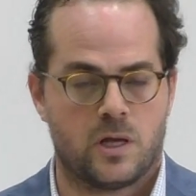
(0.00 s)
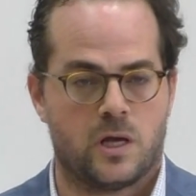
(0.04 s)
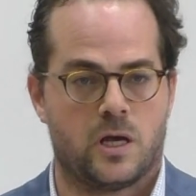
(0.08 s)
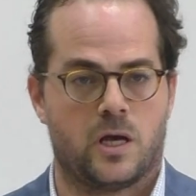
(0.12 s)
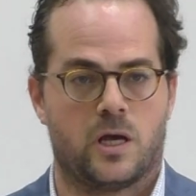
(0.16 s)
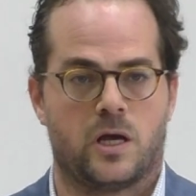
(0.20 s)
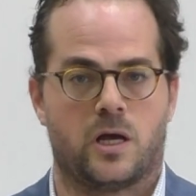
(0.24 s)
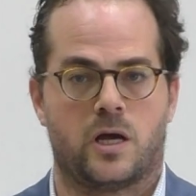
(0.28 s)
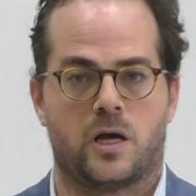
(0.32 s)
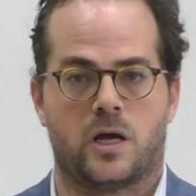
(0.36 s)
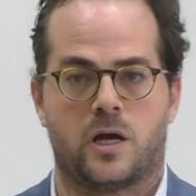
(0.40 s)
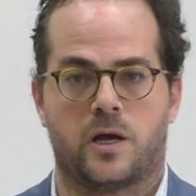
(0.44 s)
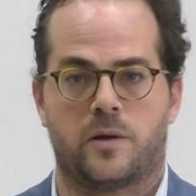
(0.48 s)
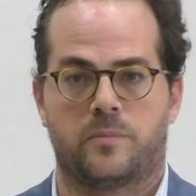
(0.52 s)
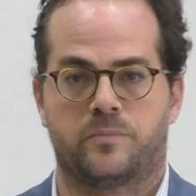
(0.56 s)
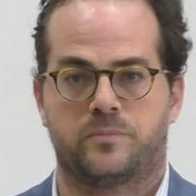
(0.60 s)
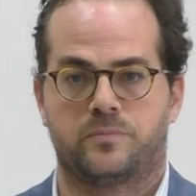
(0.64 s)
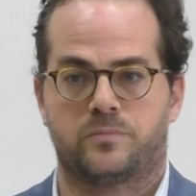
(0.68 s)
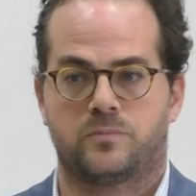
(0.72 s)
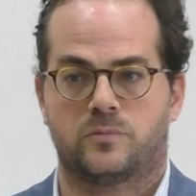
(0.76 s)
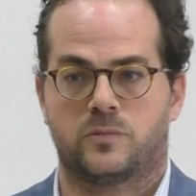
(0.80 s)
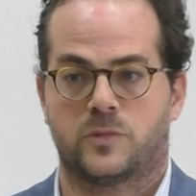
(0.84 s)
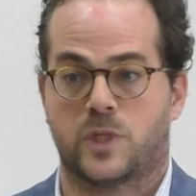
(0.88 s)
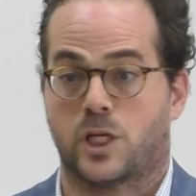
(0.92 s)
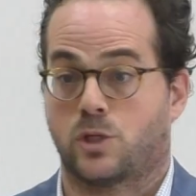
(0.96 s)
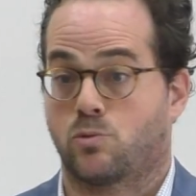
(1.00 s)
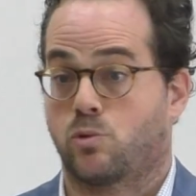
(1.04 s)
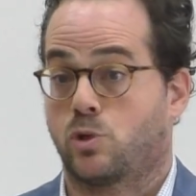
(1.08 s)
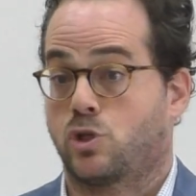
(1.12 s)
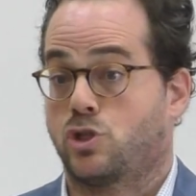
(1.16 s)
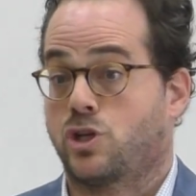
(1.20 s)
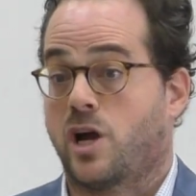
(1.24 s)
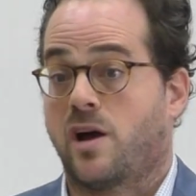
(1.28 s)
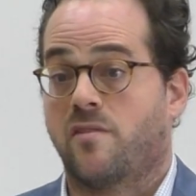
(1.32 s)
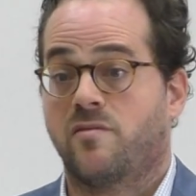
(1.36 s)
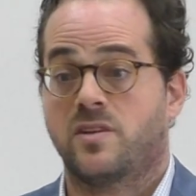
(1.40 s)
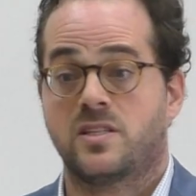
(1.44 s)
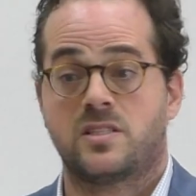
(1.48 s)
That's what
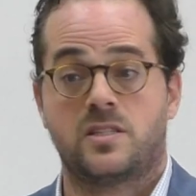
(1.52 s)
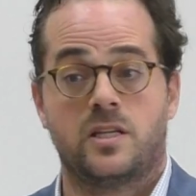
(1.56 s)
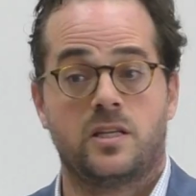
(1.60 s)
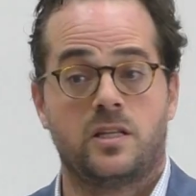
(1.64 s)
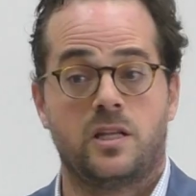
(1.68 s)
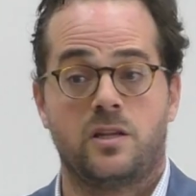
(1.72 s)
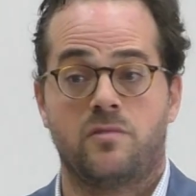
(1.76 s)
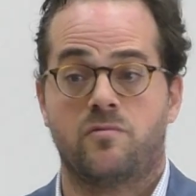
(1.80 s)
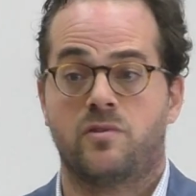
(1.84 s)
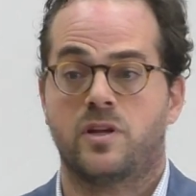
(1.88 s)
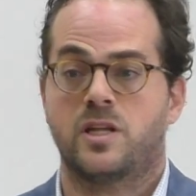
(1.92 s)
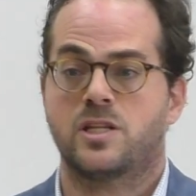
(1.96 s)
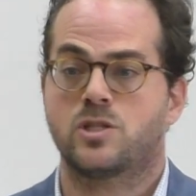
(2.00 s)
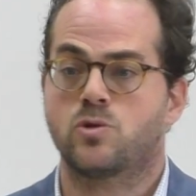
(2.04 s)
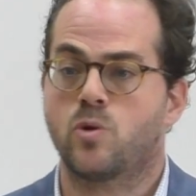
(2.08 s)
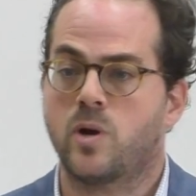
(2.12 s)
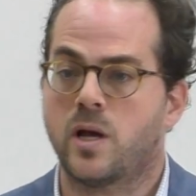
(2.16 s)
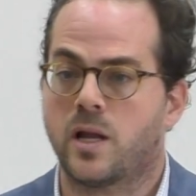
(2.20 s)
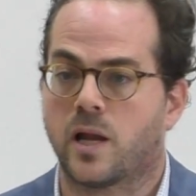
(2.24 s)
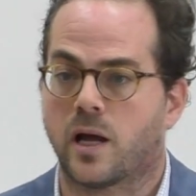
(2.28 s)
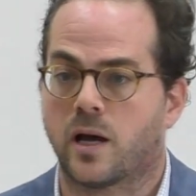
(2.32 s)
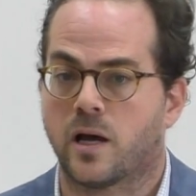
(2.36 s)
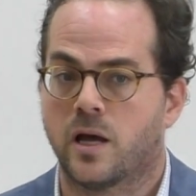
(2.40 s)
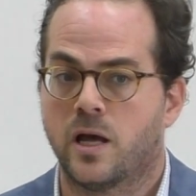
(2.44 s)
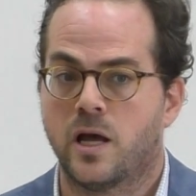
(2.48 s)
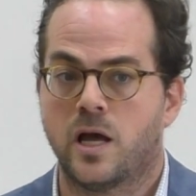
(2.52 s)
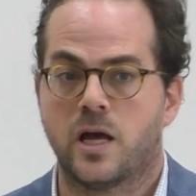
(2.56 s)
Chavez did in Venezuela.